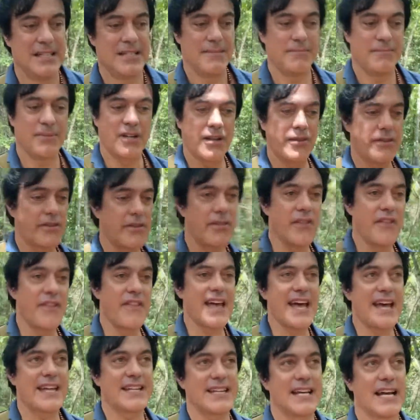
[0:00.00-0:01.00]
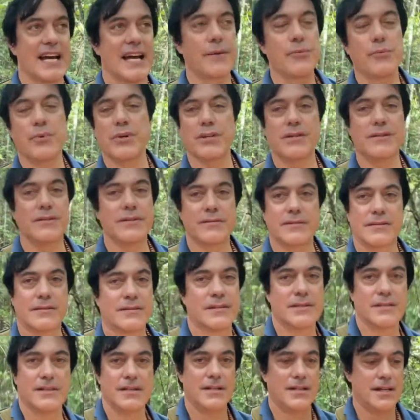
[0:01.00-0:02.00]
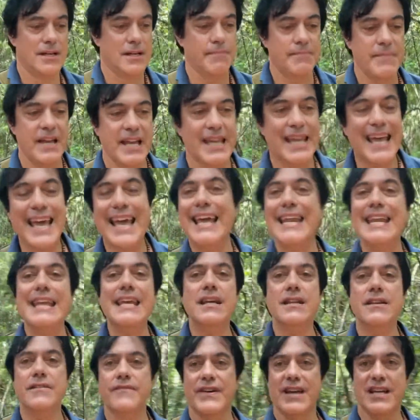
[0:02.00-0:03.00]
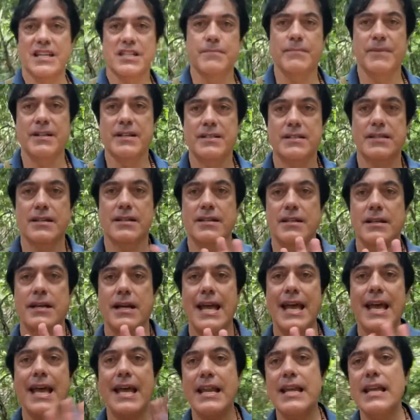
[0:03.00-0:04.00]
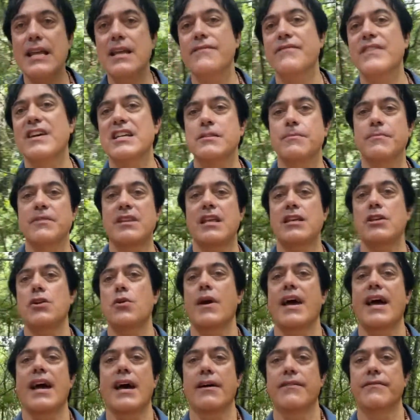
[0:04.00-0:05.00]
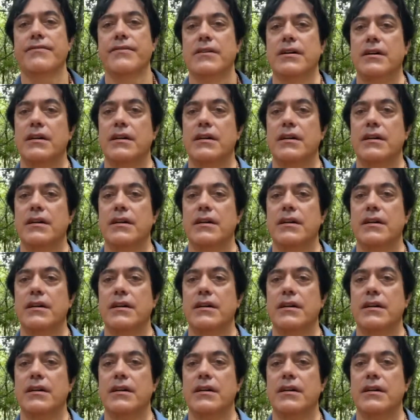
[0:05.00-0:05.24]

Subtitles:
But other than that, yeah, I wouldn't make any investment that you have.